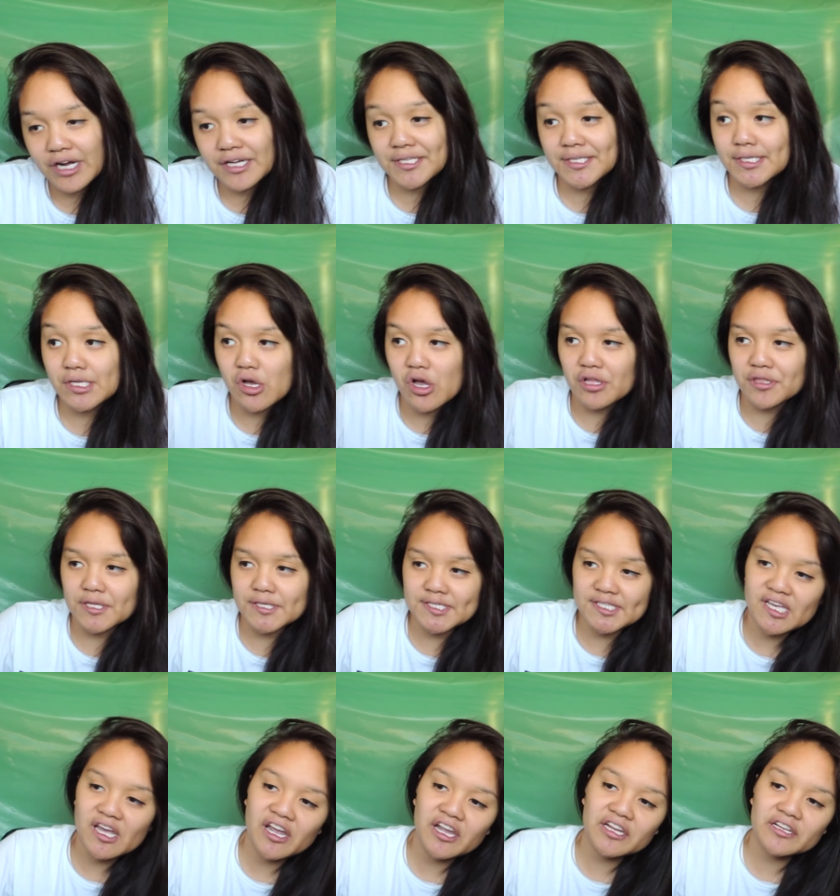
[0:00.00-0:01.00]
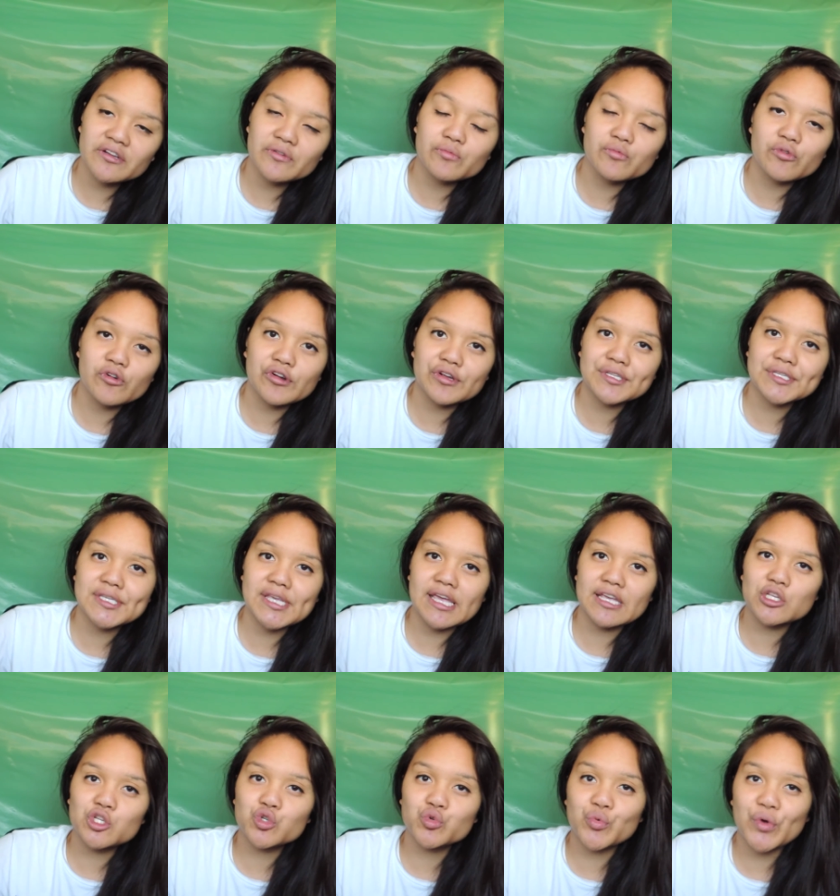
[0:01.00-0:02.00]
I saw on the side where it's
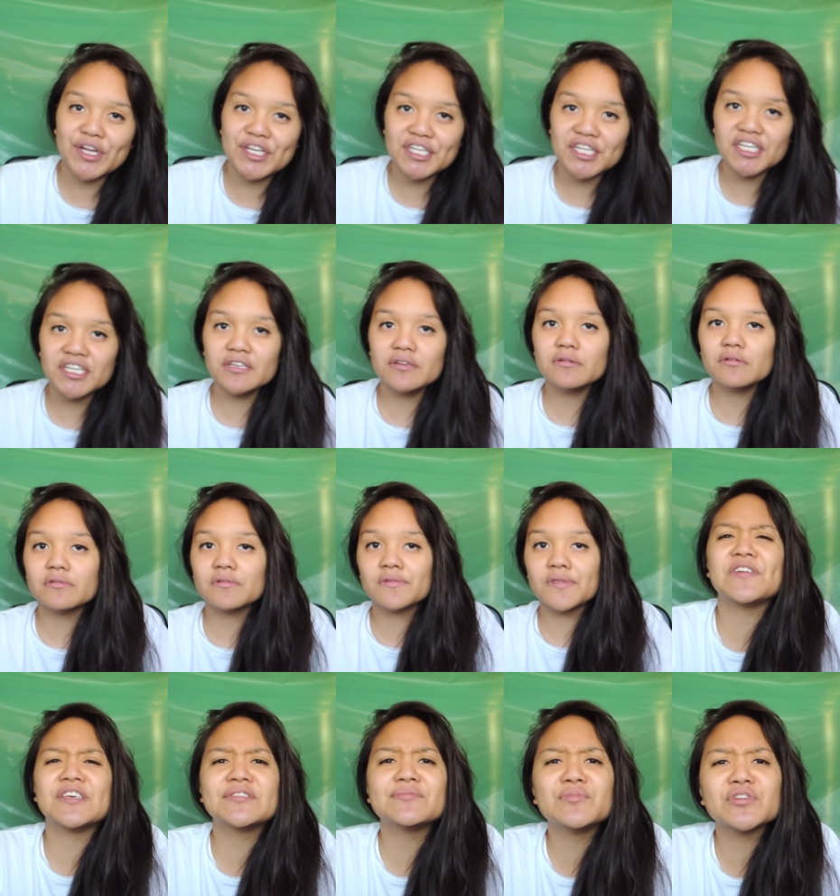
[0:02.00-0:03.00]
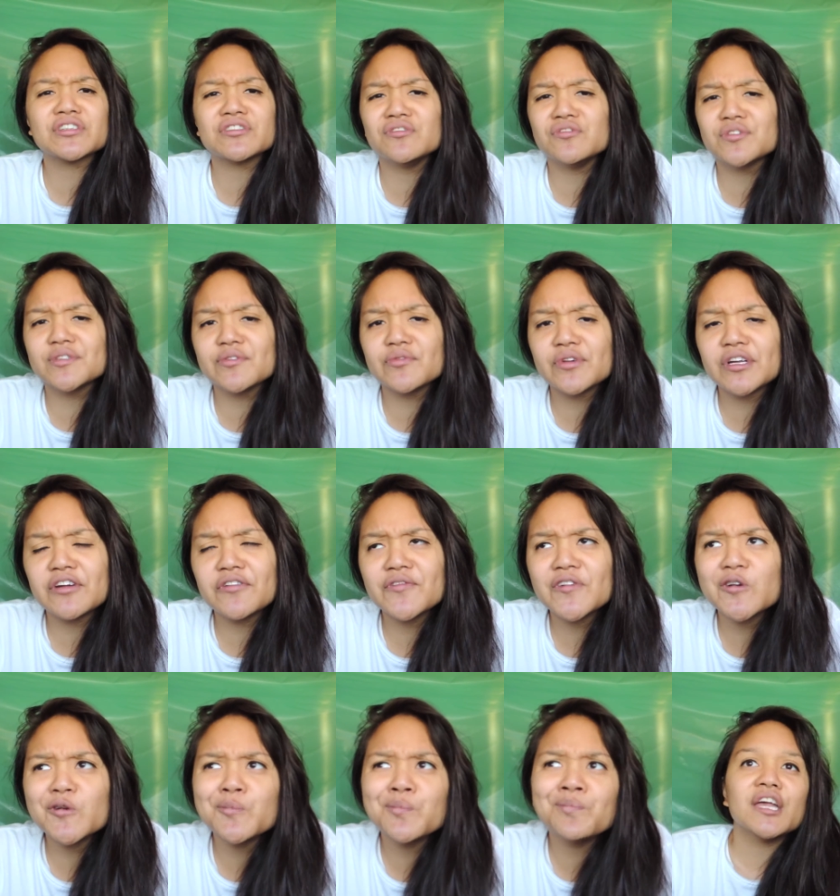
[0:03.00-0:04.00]
like trending facebook news or
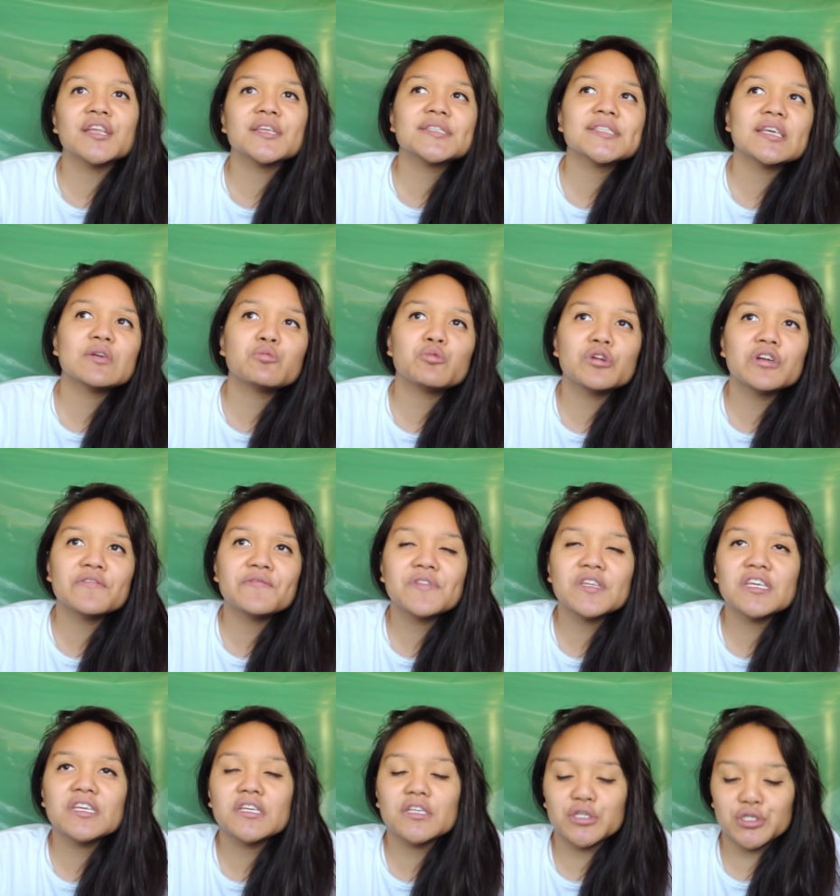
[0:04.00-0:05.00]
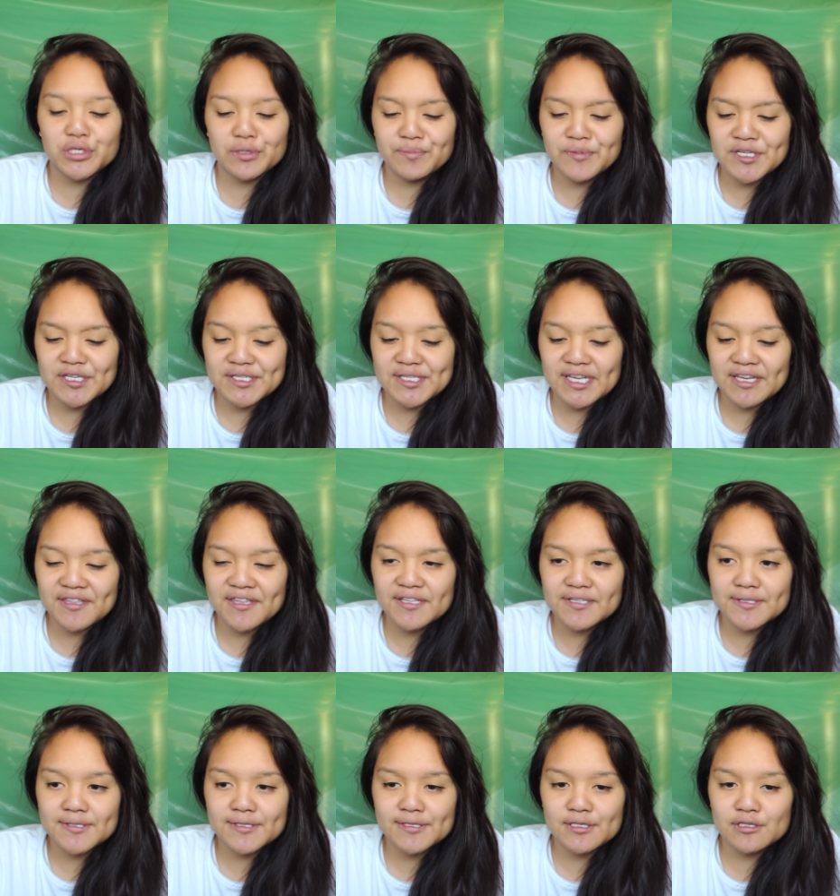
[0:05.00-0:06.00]
whatever and it said one of the gymnasts i
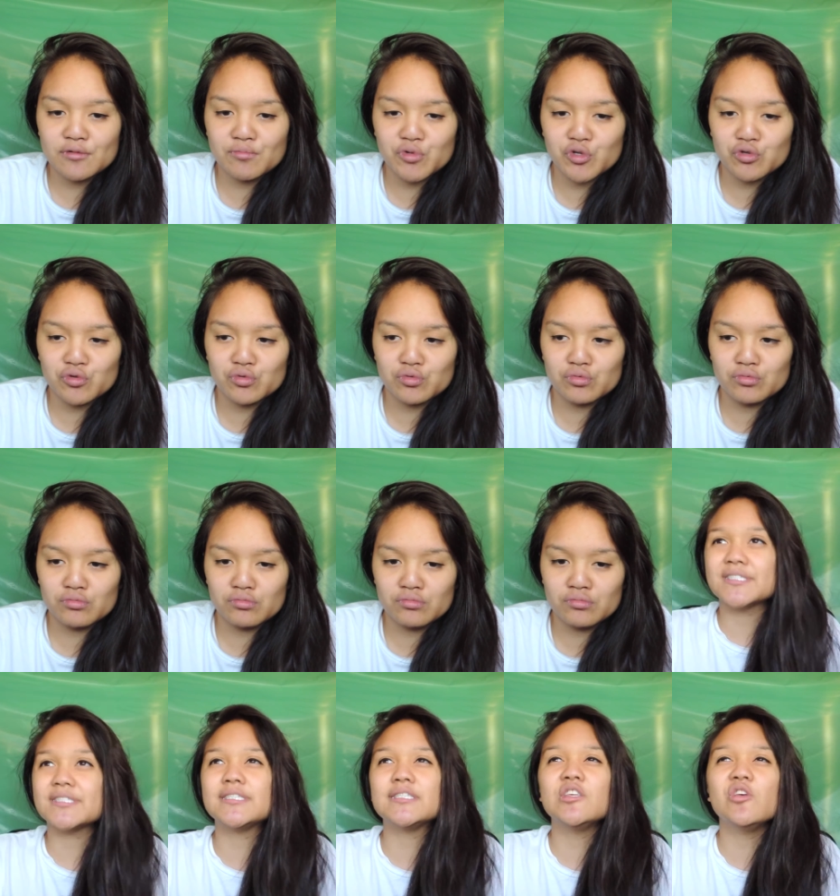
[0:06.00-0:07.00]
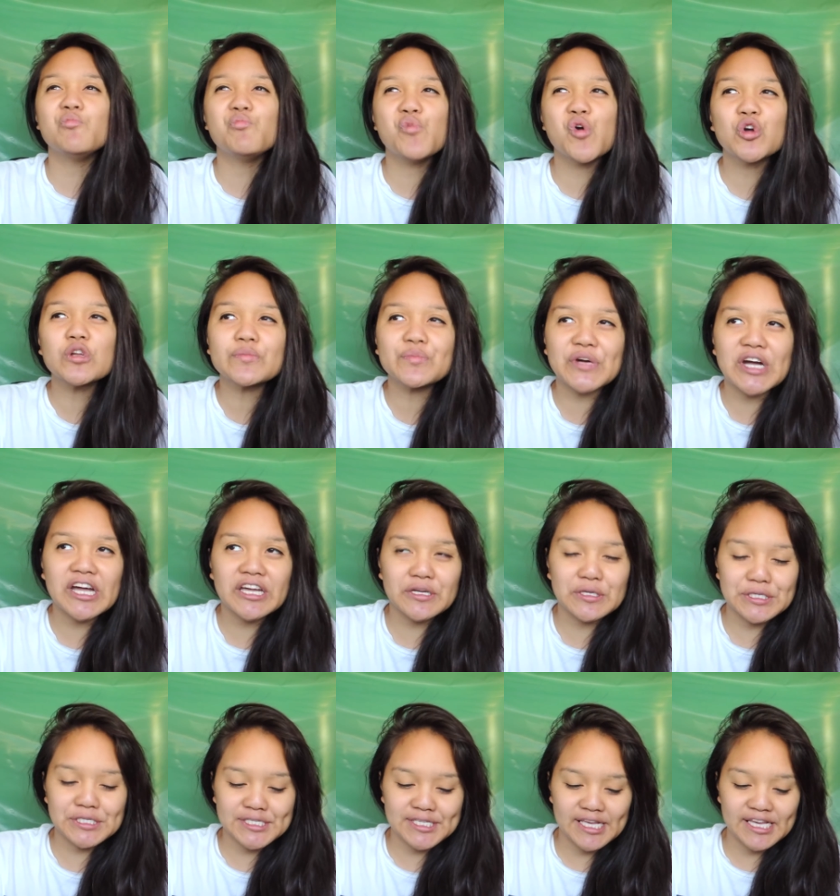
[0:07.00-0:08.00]
think simone simone
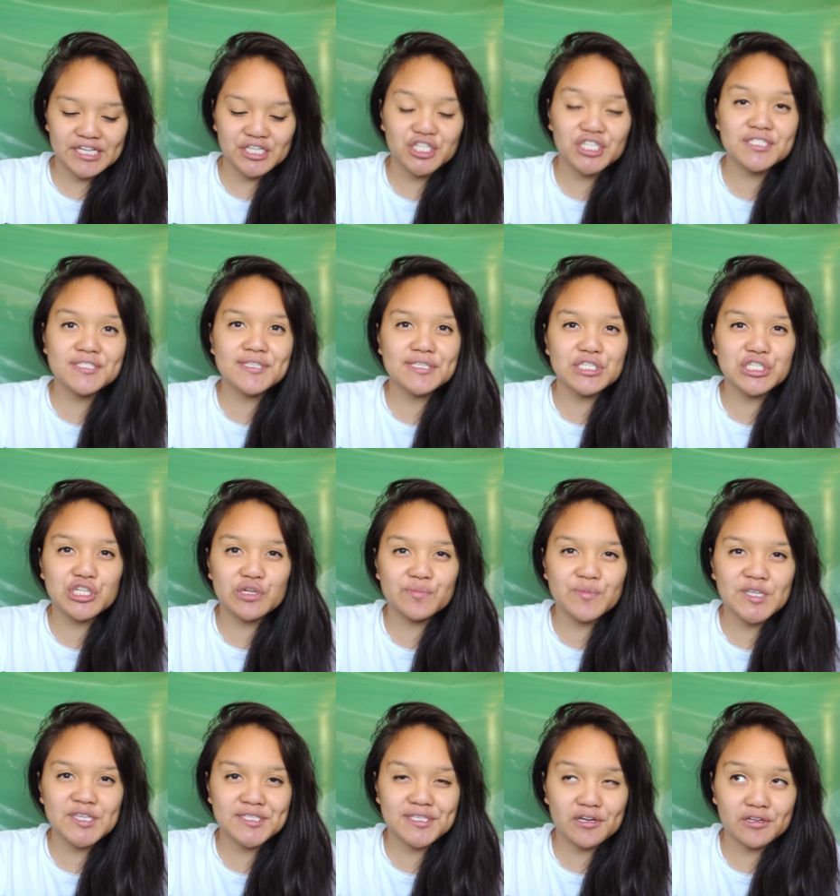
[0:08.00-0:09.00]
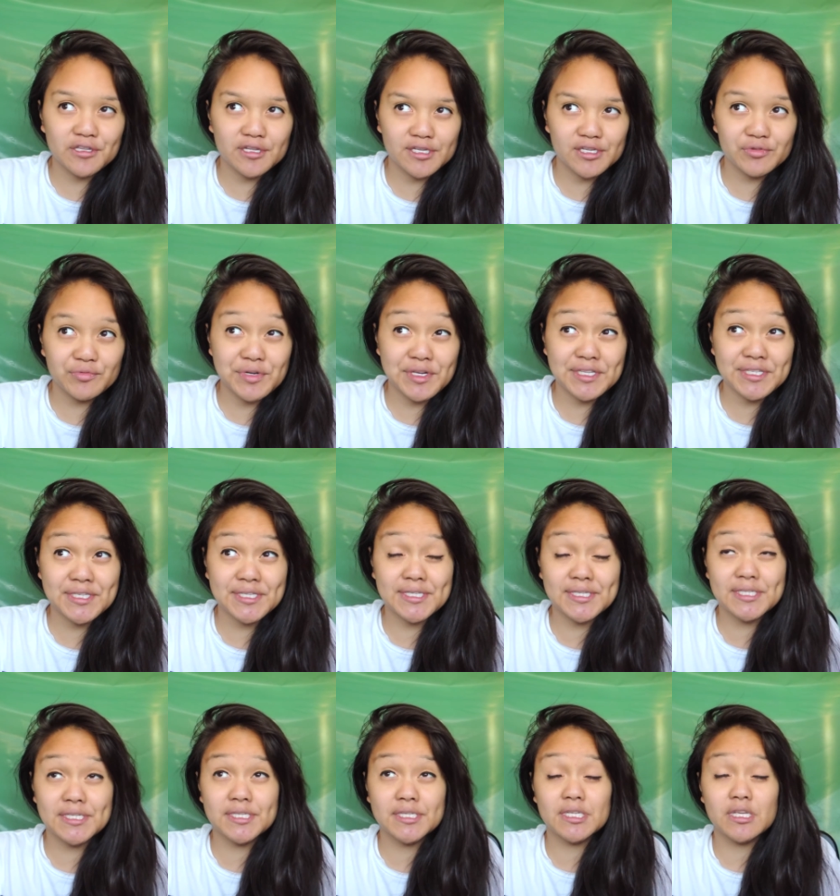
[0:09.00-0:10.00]
biles like she's a gymnast on the
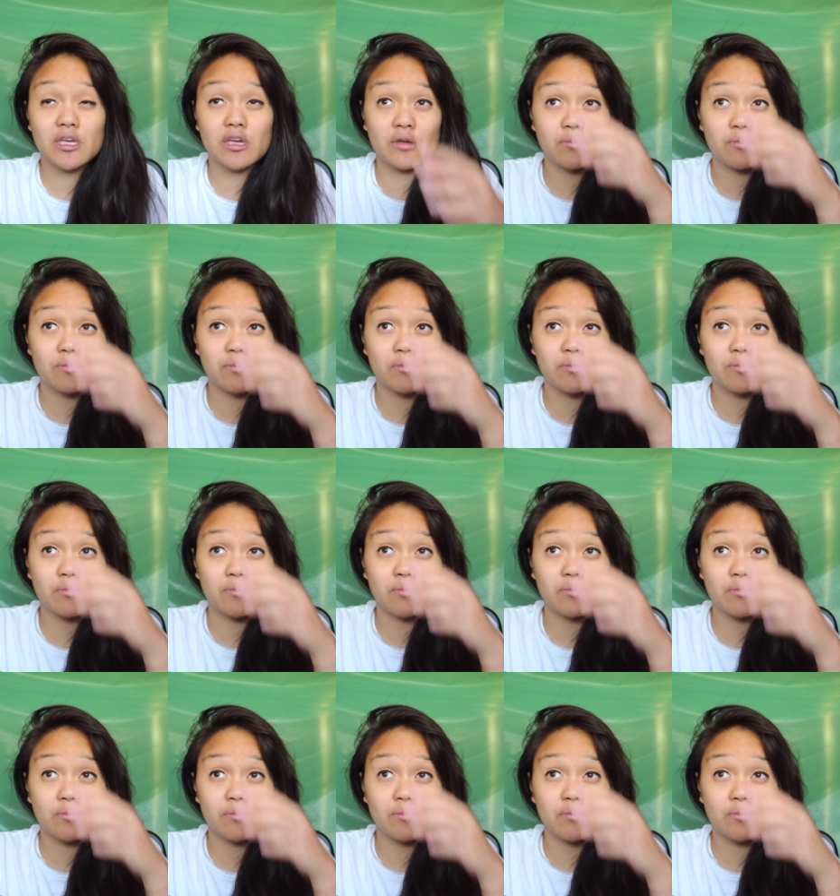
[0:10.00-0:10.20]
us